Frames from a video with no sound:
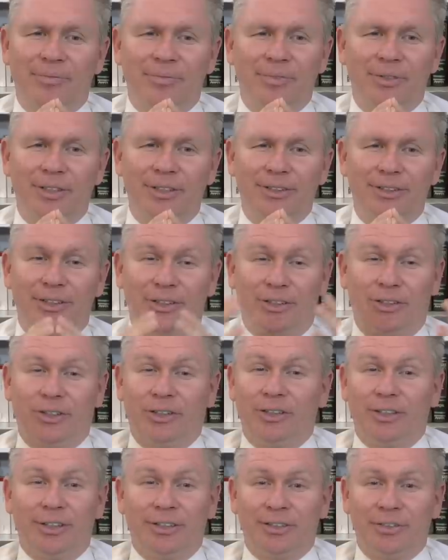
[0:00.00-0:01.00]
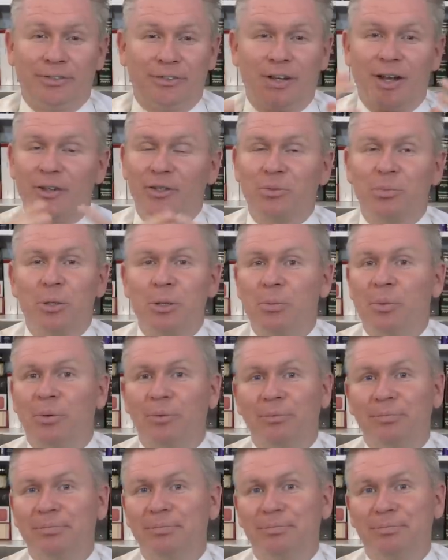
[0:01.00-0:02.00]
just the goodness of God's people.
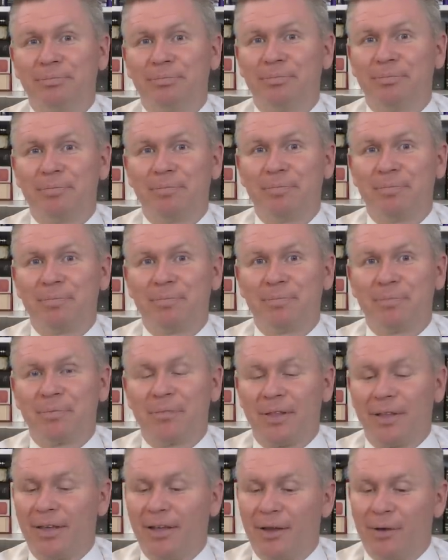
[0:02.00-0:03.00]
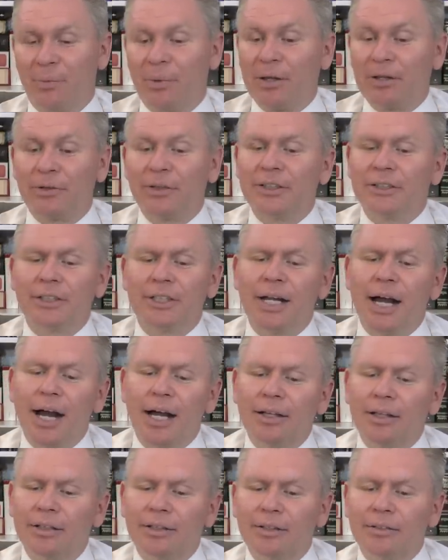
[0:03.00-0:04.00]
Whether it's the
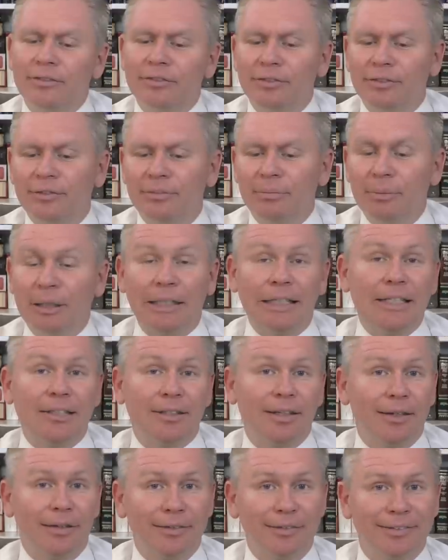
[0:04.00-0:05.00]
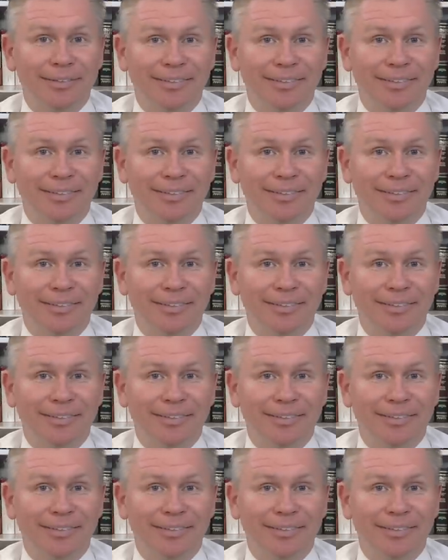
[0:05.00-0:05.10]
island of Melita,